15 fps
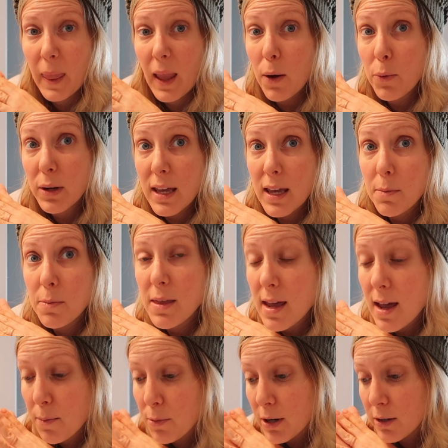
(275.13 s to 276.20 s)
it will keep the
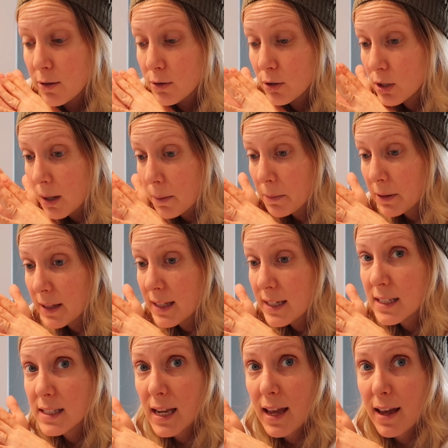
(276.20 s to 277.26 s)
embryo completely
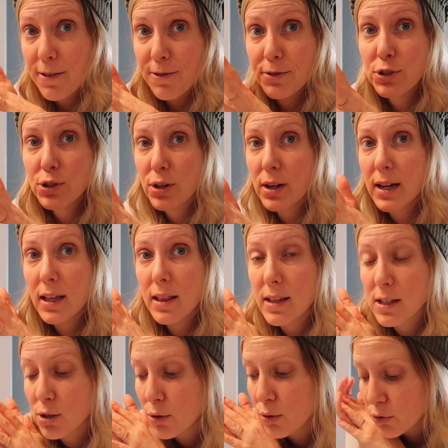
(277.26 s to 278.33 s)
safe during
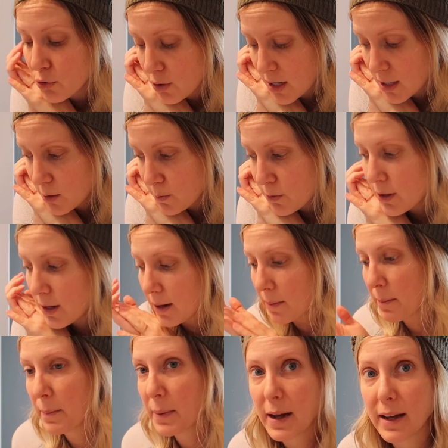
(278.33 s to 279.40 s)
this whole transport,
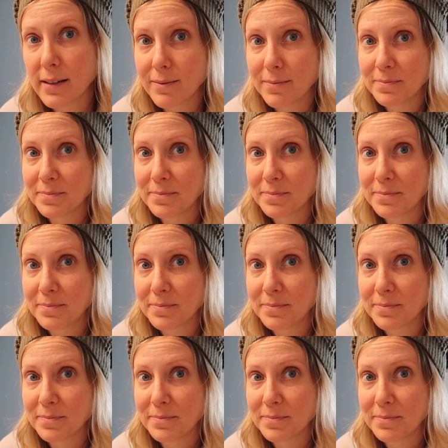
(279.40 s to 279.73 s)
but